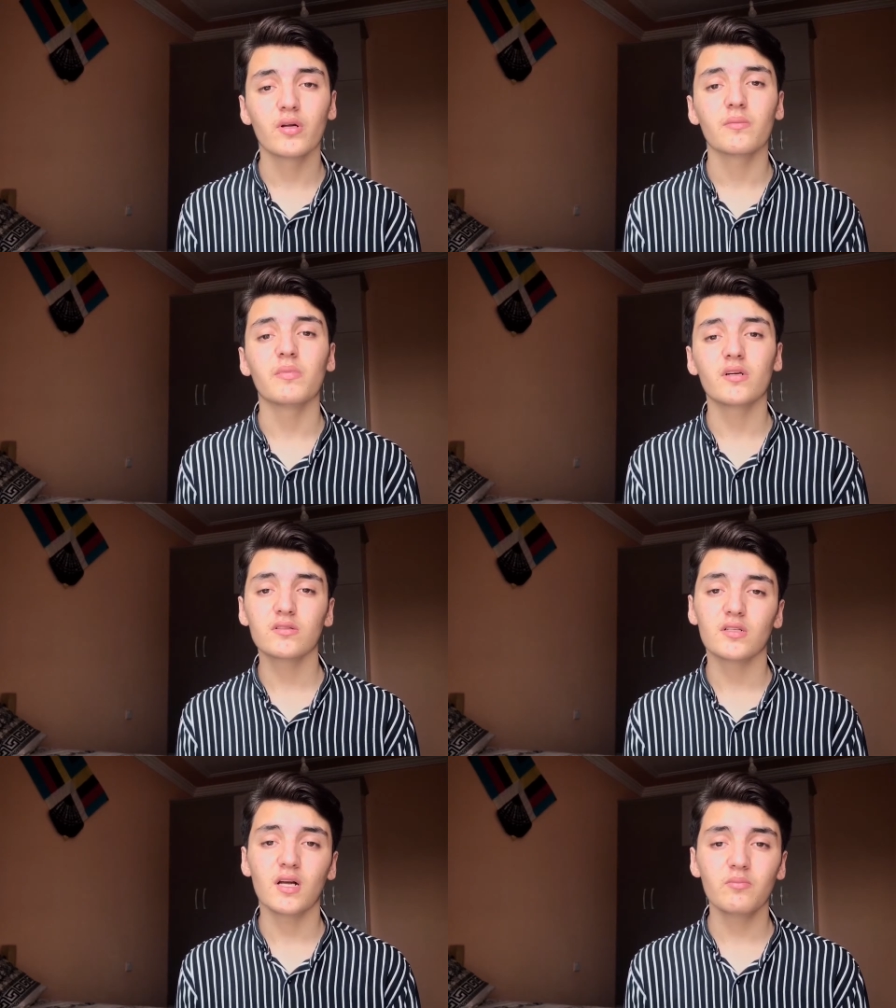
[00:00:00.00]

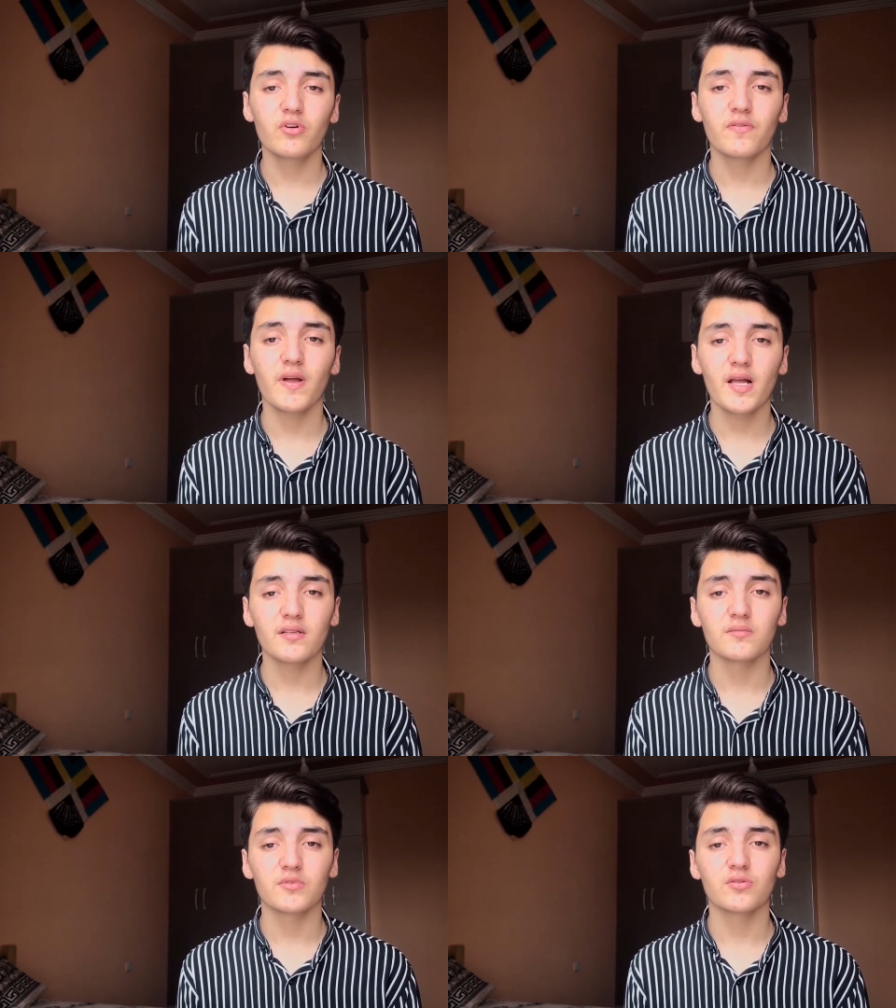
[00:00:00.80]
because a number of
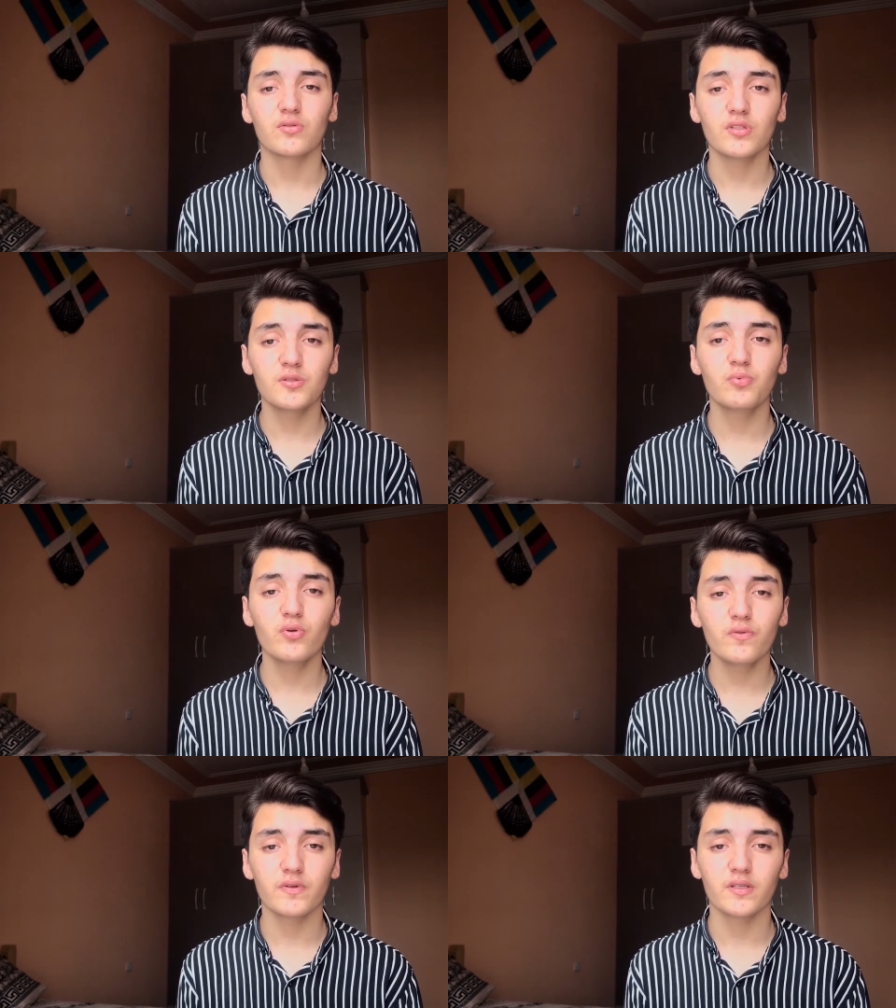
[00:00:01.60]
attempts to
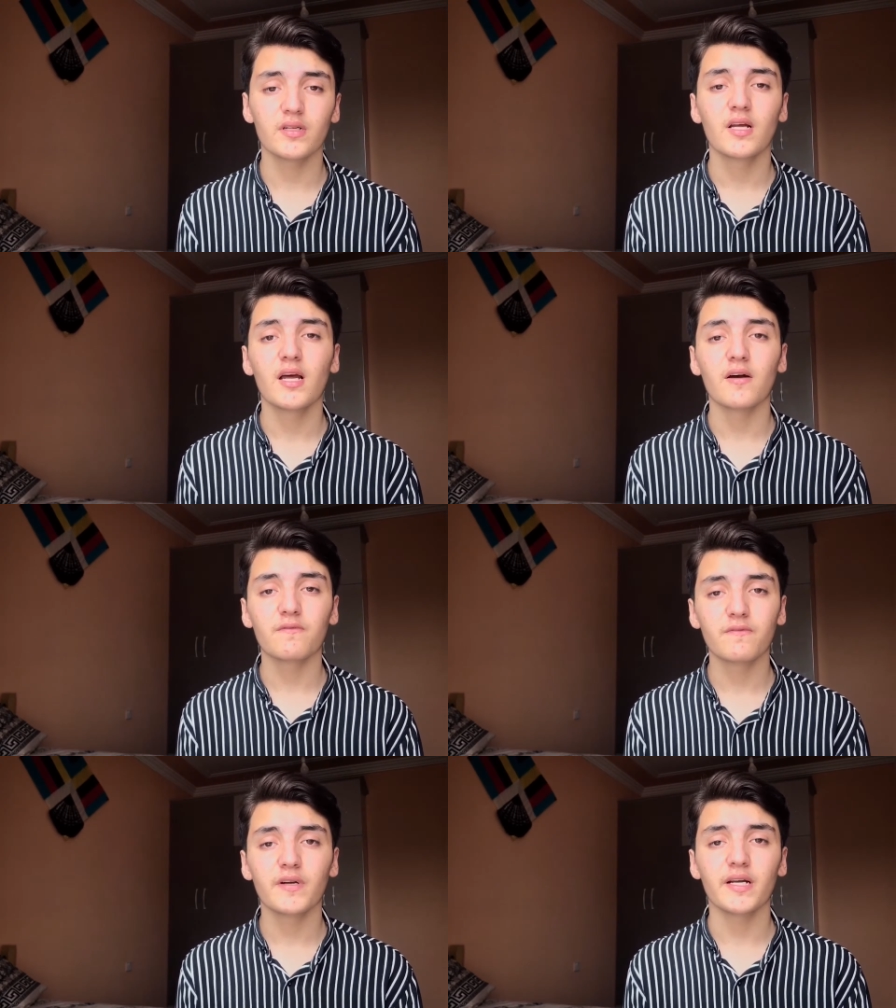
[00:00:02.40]
disprove it have
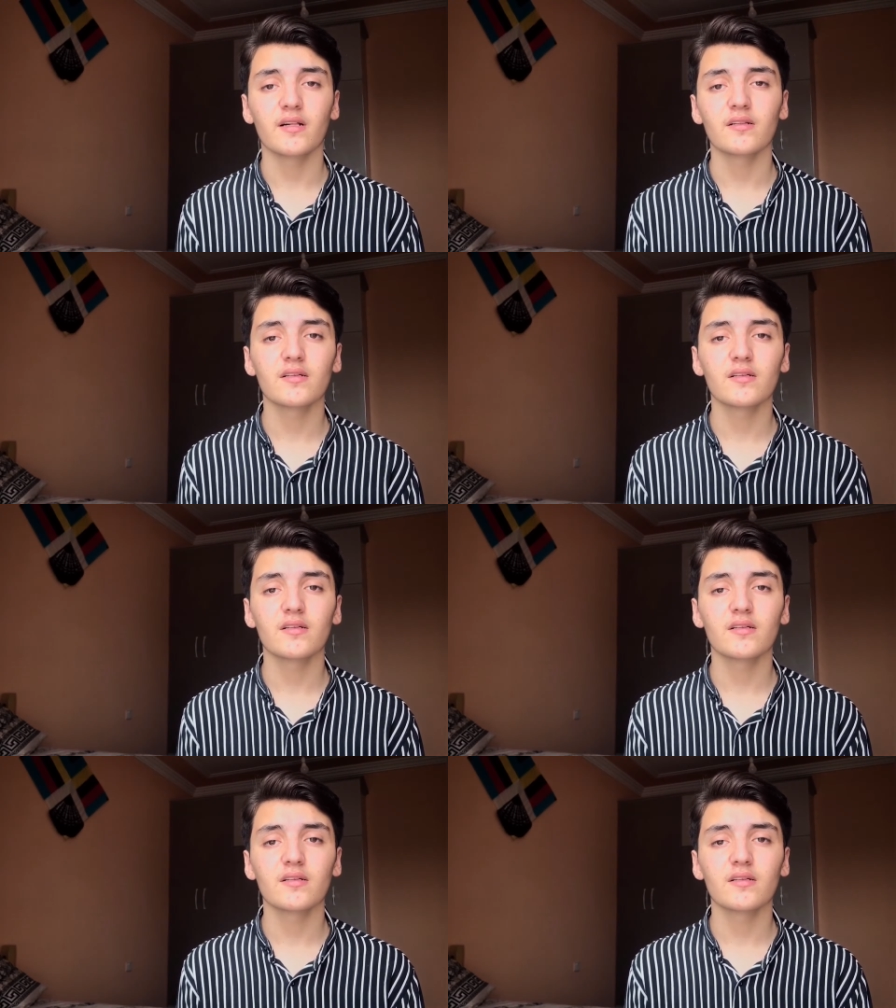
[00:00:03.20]
failed.